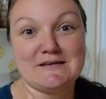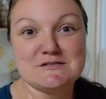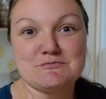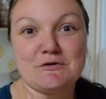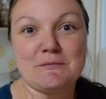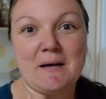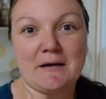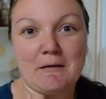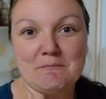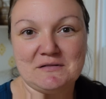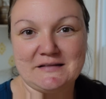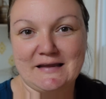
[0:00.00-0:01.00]
this room
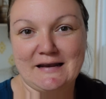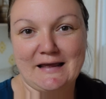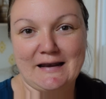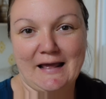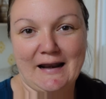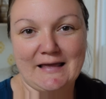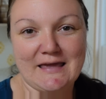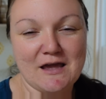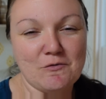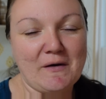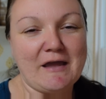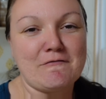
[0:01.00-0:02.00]
completed. And I
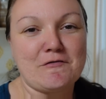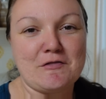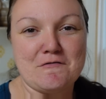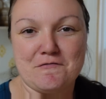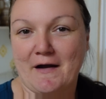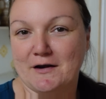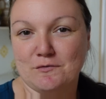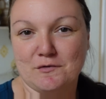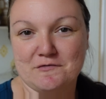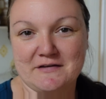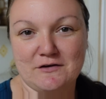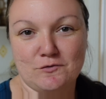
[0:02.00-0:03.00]
can't wait for the final
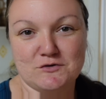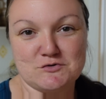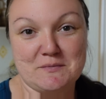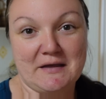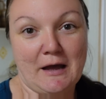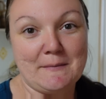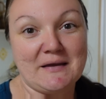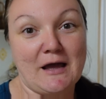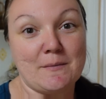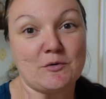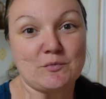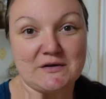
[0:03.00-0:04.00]
reveal, which will be coming
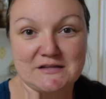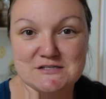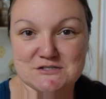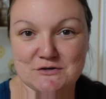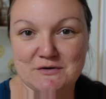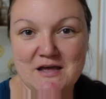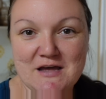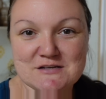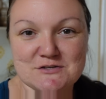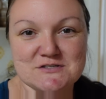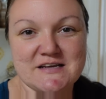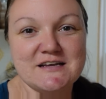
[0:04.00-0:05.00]
up really soon.
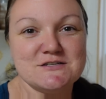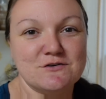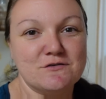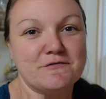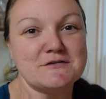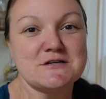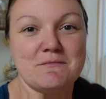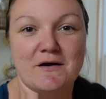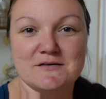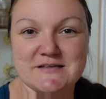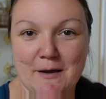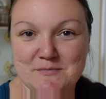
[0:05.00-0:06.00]
So stay tuned for
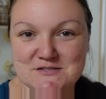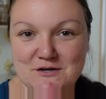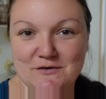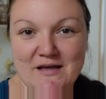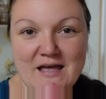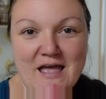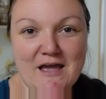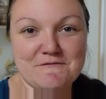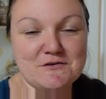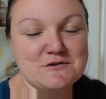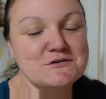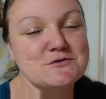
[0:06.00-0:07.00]
tomorrow's episode. If
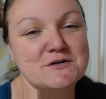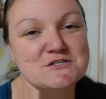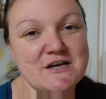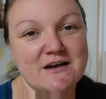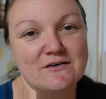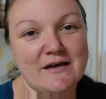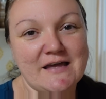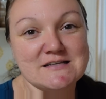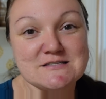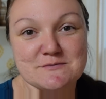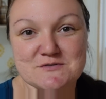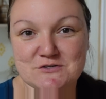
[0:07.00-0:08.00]
you're new to our channel,
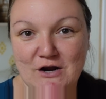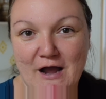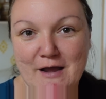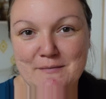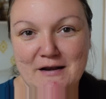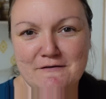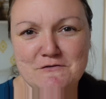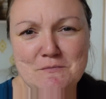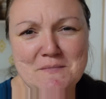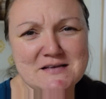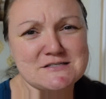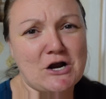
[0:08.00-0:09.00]
hit subscribe. And if you
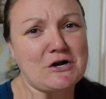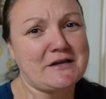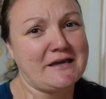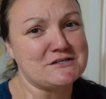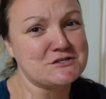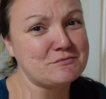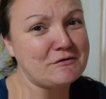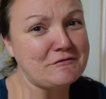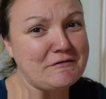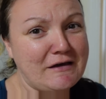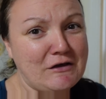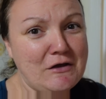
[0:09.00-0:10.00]
missed our kitchen
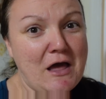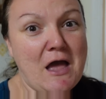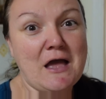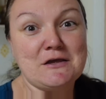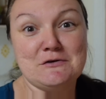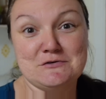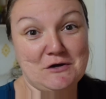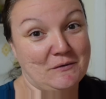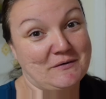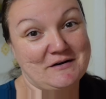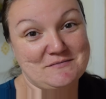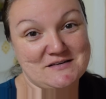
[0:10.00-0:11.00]
reveal, you
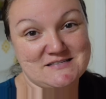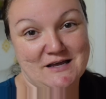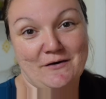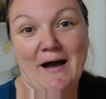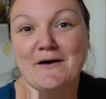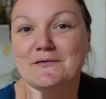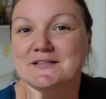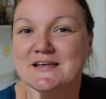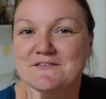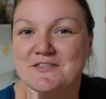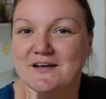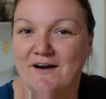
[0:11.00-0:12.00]
don't wanna miss out. I will
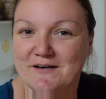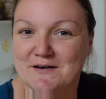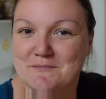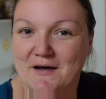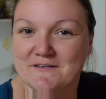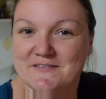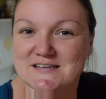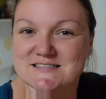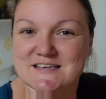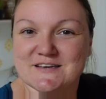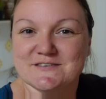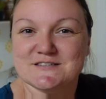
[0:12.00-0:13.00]
leave the card above.
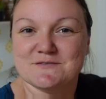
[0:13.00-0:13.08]
See you